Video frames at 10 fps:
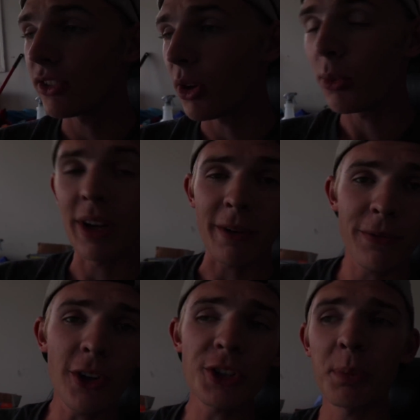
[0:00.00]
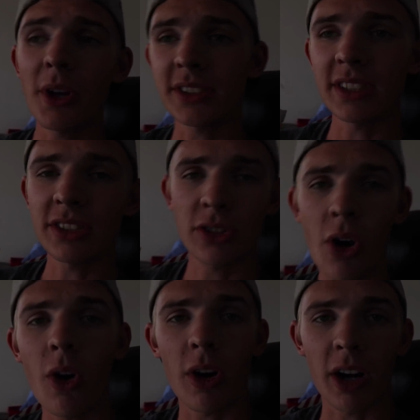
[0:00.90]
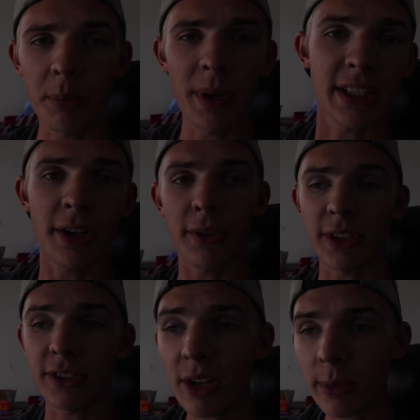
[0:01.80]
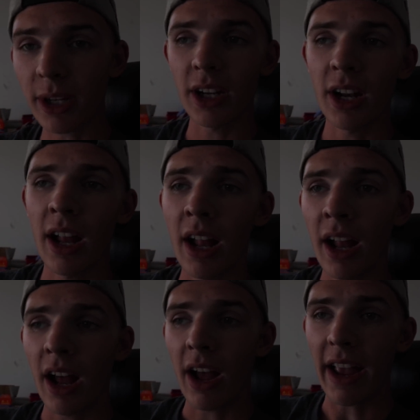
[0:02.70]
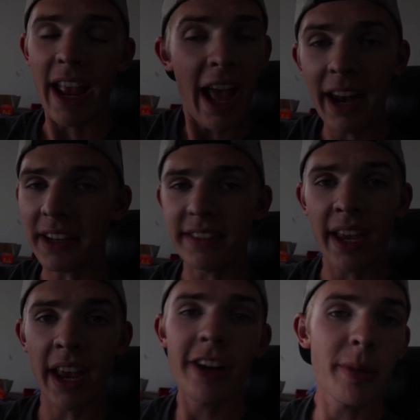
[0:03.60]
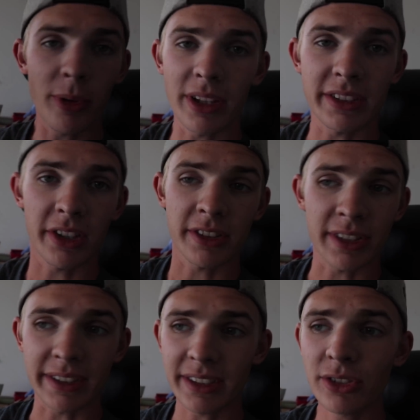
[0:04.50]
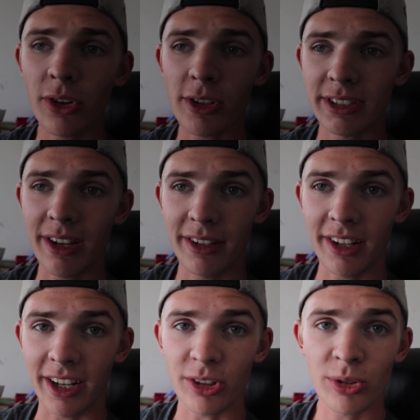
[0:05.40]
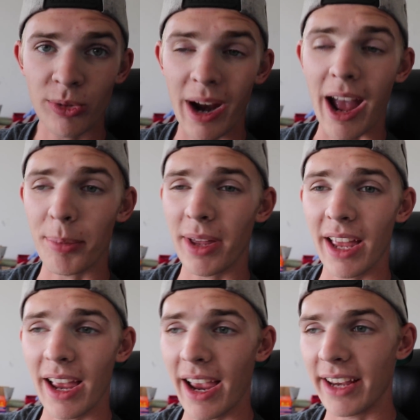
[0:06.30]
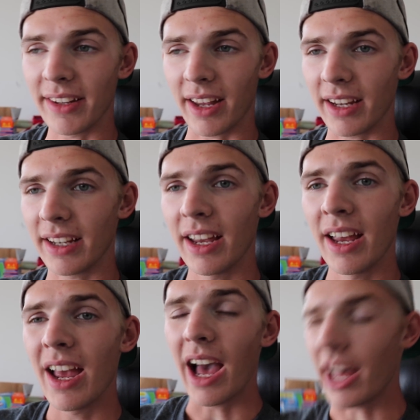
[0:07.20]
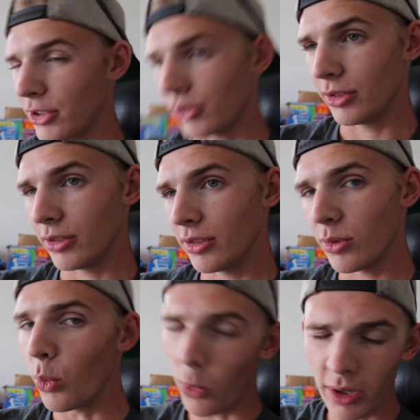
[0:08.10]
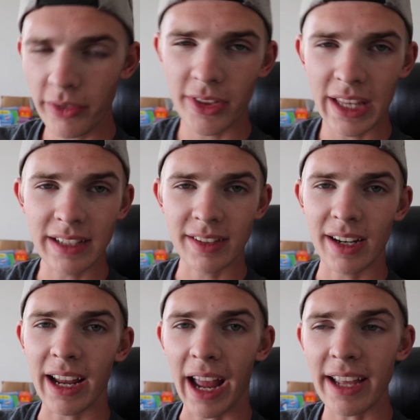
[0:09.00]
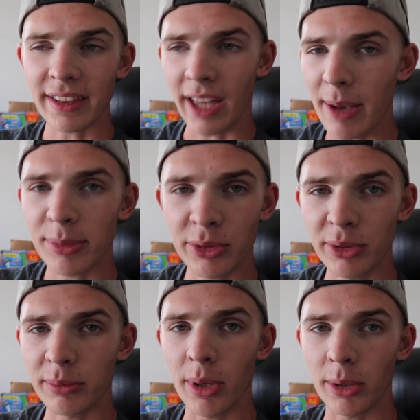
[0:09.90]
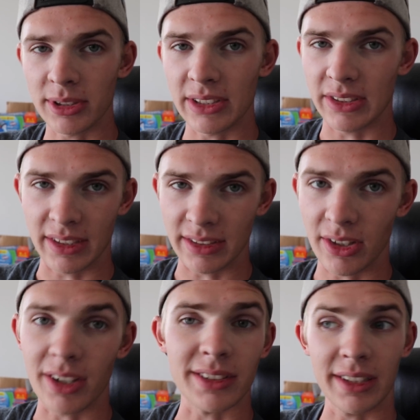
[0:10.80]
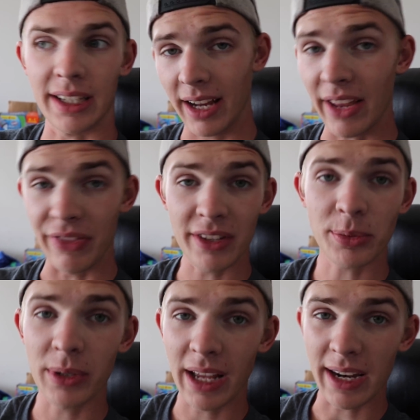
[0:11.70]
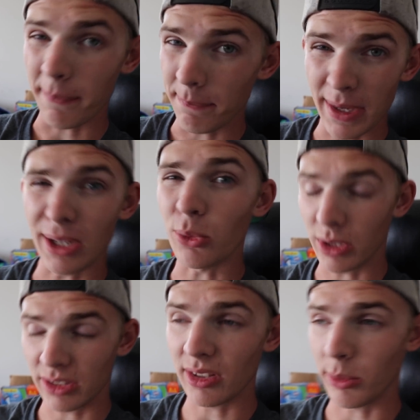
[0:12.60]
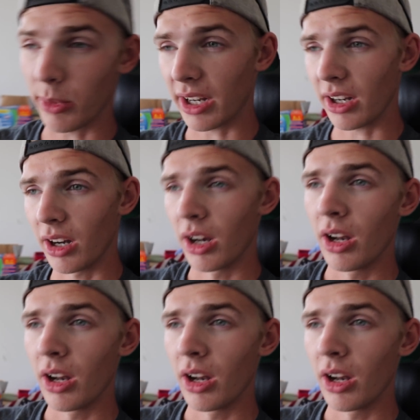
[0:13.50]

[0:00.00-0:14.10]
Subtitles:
So when I first bought this car back over the summer, it had a terrible exhaust. Like, this car sounded like crap, and like one of the things that I hate the absolute most is an exhaust leak, and this one had a big one somewhere.